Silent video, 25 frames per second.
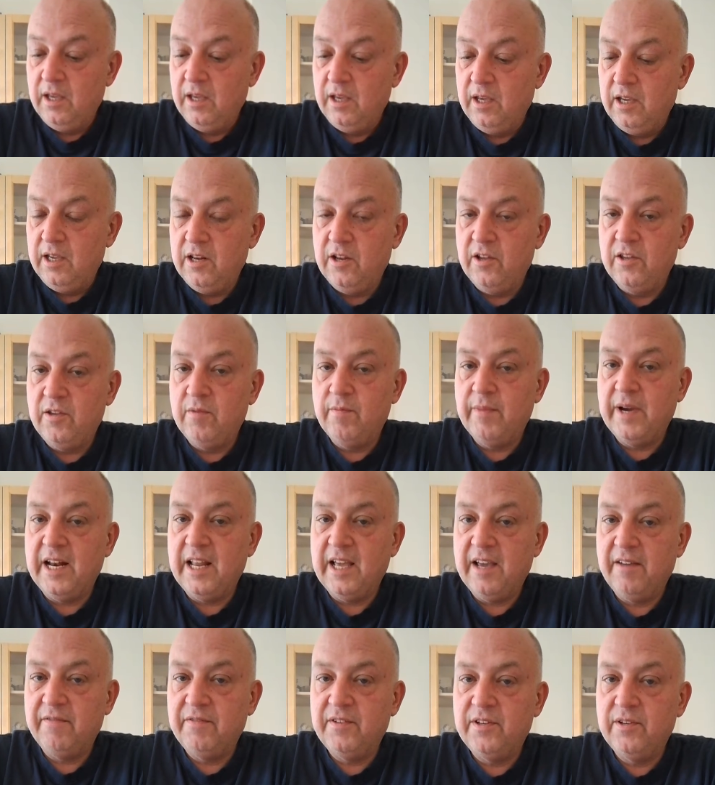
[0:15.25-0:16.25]
you might
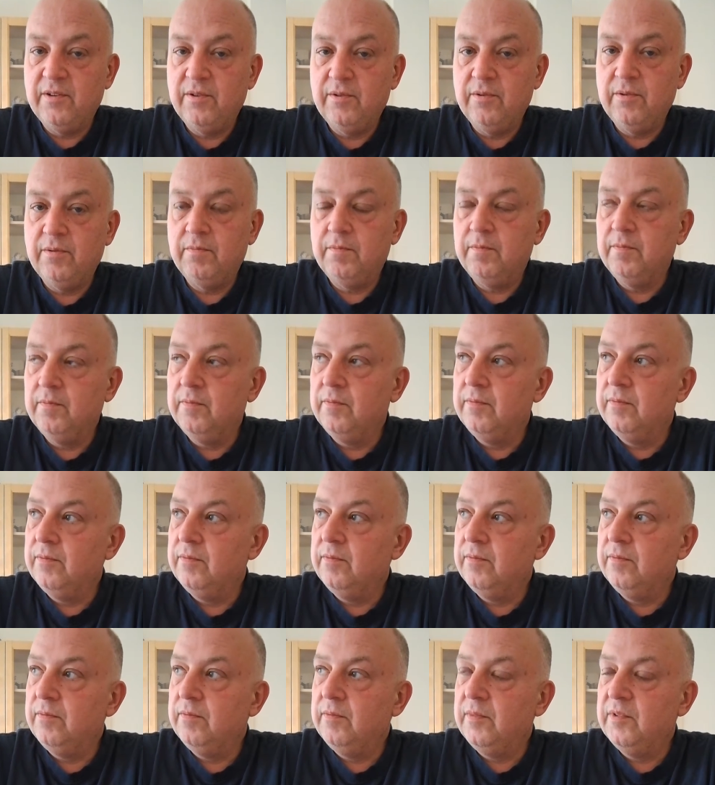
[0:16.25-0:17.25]
have to.
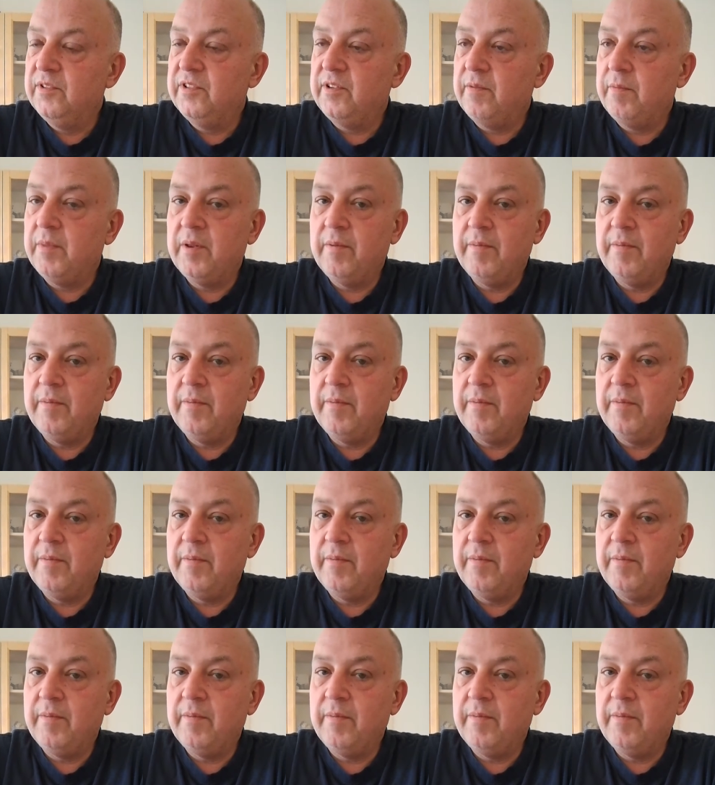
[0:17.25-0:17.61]
Somebody